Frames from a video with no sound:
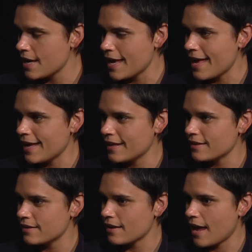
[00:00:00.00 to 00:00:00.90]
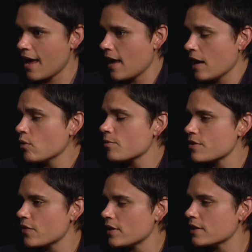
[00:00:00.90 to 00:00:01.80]
And I
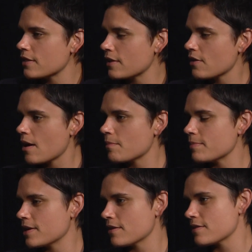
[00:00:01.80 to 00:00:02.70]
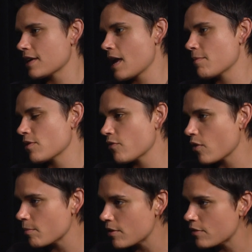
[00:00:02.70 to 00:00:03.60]
almost felt like they thought, because it came in the
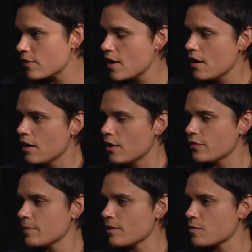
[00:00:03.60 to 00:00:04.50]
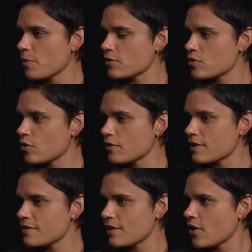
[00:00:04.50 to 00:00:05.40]
form of a female sports
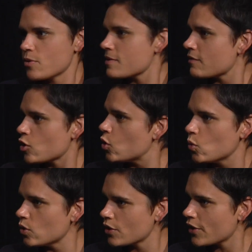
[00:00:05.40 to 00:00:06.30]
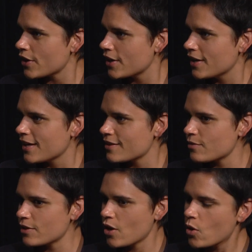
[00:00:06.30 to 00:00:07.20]
journalist, they thought it was even cooler. They
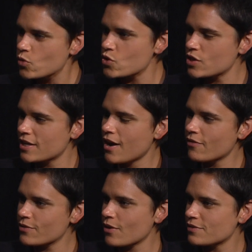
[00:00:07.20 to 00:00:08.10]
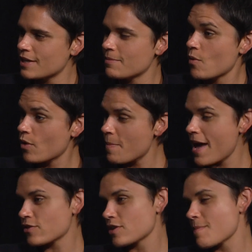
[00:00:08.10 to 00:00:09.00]
were like, oh, she covers our team that we're
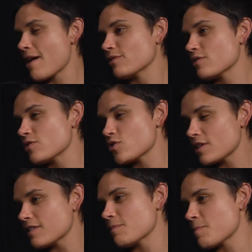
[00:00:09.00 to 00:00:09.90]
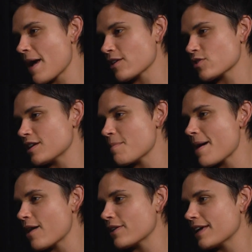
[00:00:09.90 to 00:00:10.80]
passionate about, and she seems passionate
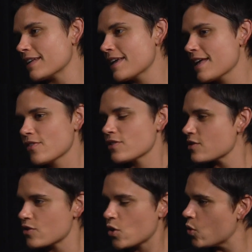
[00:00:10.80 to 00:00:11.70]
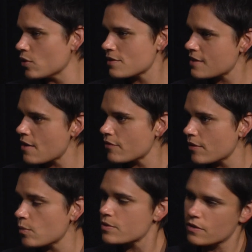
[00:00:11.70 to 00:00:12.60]
about it. This is the coolest
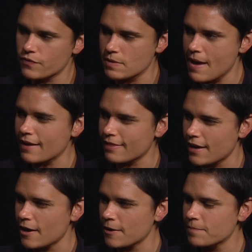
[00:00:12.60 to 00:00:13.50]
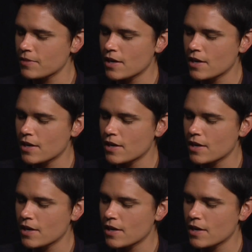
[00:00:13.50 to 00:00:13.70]
ever, was the feedback there.